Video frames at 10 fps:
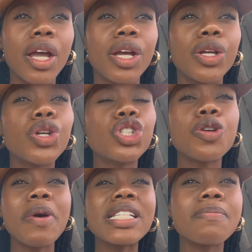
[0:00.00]

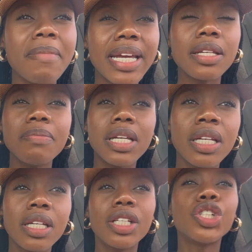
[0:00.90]
YouTube has made
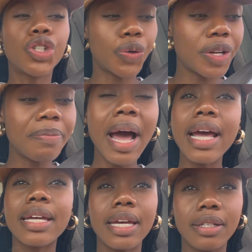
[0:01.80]
me dream
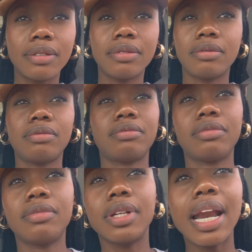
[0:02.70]
again.
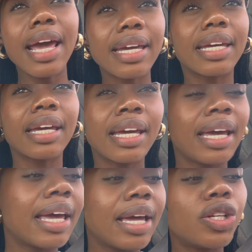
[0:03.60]
Like
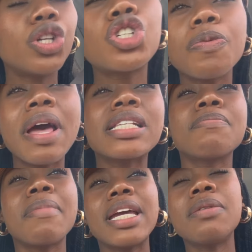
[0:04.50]
YouTube has
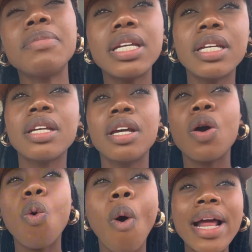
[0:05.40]
made me
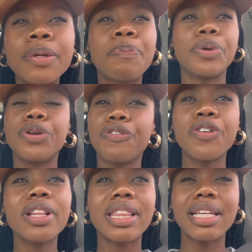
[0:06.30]
want
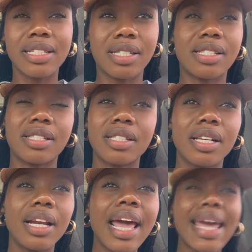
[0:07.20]
beautiful things.
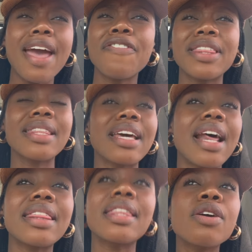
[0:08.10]
Like everything
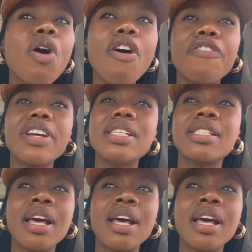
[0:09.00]
that I think of is